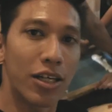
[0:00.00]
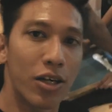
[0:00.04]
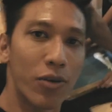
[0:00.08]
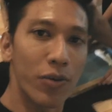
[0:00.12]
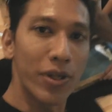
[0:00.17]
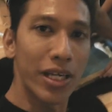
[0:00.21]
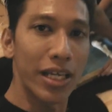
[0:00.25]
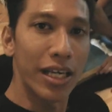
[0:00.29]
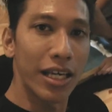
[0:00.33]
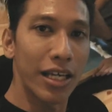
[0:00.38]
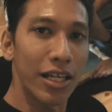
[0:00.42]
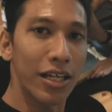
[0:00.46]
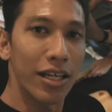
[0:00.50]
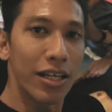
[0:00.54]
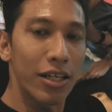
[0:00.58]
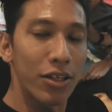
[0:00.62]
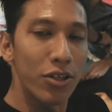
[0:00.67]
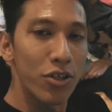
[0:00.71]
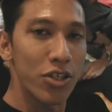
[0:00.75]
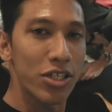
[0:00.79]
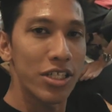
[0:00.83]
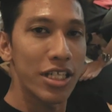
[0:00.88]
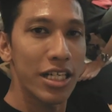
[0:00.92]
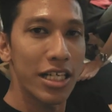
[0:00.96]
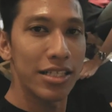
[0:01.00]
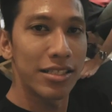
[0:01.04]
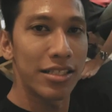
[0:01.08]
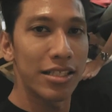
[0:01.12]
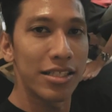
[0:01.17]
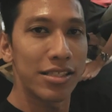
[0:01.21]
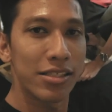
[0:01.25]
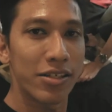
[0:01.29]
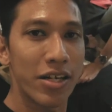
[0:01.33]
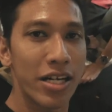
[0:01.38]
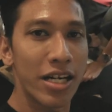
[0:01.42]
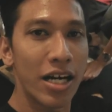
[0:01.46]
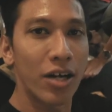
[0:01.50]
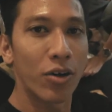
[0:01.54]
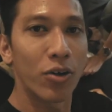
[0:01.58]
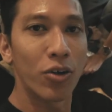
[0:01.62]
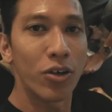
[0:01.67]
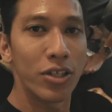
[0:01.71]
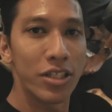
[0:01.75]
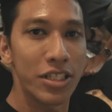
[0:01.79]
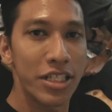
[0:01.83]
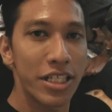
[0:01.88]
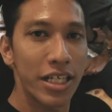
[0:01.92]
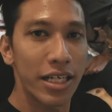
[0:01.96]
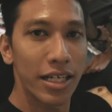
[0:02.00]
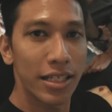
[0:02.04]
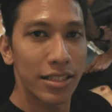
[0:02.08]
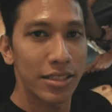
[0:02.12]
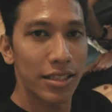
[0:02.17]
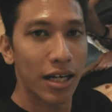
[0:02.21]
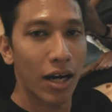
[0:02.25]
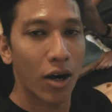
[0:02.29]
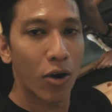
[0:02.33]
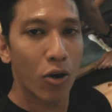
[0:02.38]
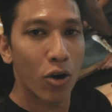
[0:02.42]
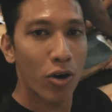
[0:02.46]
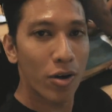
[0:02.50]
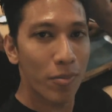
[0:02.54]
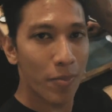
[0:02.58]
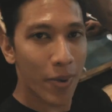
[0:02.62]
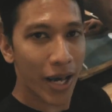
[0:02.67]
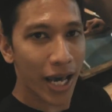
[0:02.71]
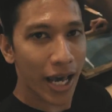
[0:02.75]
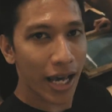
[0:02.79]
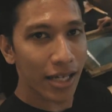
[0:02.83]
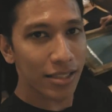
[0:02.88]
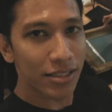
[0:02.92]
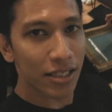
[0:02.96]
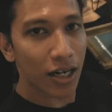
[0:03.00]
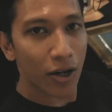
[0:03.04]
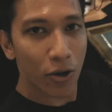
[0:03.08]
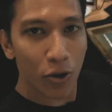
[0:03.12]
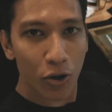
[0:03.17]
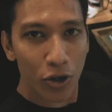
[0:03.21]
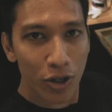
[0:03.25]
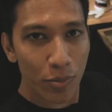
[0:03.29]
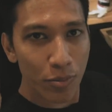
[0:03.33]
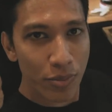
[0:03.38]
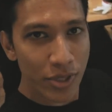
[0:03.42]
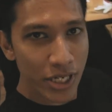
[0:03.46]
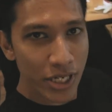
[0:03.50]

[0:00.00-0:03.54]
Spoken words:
So we usually silk screen our own shirts, our own bags and our own